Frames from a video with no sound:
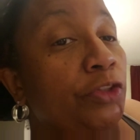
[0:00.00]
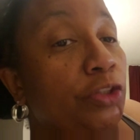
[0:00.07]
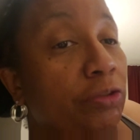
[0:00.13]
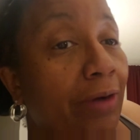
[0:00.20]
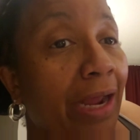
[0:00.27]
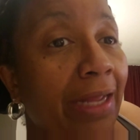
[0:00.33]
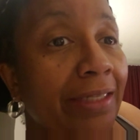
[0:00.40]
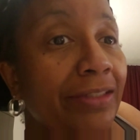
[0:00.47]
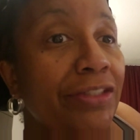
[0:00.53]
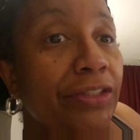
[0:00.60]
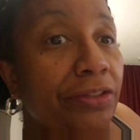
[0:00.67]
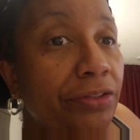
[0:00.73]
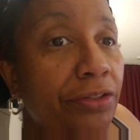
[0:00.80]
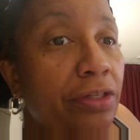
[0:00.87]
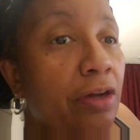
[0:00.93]
trying
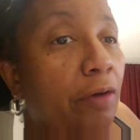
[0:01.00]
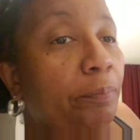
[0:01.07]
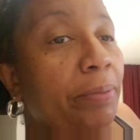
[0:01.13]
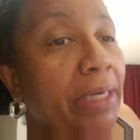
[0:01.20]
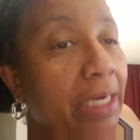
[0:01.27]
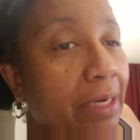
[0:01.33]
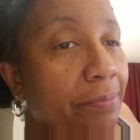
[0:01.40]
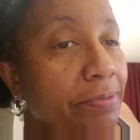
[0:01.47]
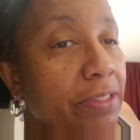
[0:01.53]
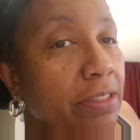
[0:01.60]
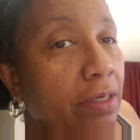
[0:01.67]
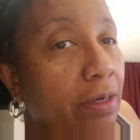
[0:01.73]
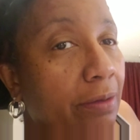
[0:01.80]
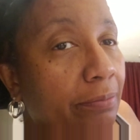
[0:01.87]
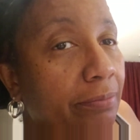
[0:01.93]
to, you know, pick up
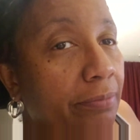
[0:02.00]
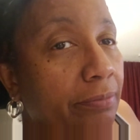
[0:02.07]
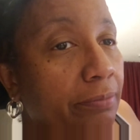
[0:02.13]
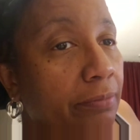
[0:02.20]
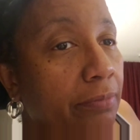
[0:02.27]
some